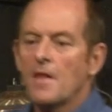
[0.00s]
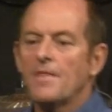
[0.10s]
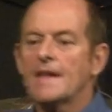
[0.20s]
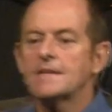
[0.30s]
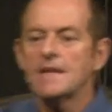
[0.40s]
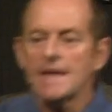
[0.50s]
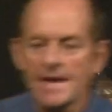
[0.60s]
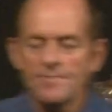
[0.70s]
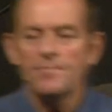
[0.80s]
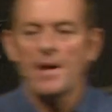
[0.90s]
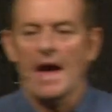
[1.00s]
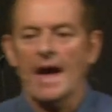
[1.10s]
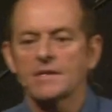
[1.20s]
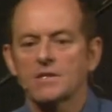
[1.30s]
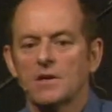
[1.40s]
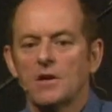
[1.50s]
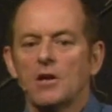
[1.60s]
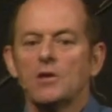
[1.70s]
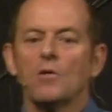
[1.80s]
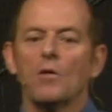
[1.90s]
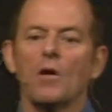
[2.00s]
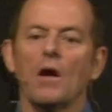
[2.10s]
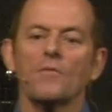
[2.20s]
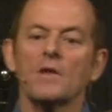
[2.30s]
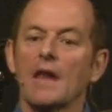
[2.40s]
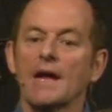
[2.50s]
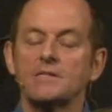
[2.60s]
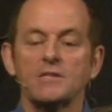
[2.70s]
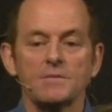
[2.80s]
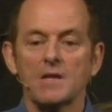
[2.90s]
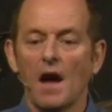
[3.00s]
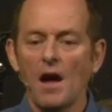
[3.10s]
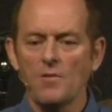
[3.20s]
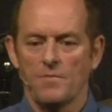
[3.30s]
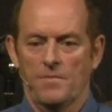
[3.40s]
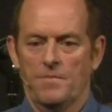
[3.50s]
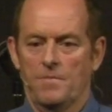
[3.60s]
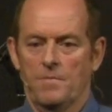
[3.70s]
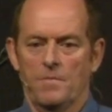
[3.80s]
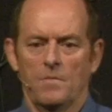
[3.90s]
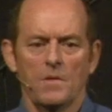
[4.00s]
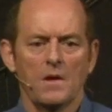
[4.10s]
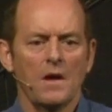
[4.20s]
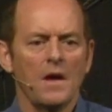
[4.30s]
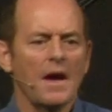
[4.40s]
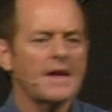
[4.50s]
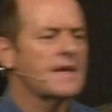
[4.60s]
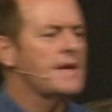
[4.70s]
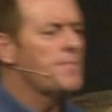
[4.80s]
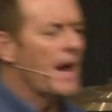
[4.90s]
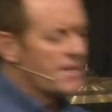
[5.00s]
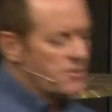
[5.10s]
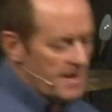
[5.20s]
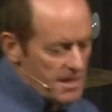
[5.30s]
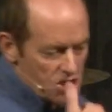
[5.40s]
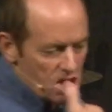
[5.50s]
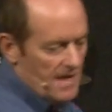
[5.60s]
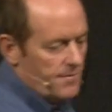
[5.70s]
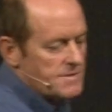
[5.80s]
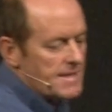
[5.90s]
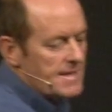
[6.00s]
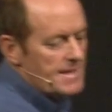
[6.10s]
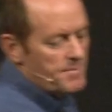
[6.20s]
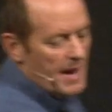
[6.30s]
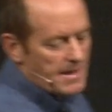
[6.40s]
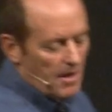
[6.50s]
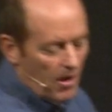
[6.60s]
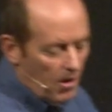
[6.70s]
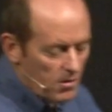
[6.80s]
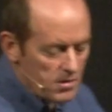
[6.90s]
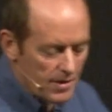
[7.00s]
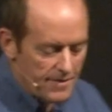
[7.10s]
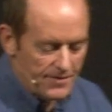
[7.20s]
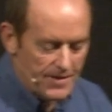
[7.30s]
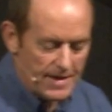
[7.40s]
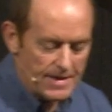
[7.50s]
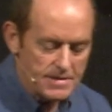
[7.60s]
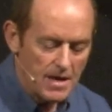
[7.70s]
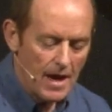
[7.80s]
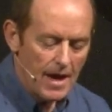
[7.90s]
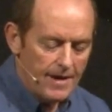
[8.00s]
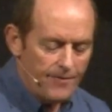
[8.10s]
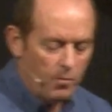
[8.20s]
that can impact your relationships at home. It can impact your energy levels. It can impact a whole lot of things if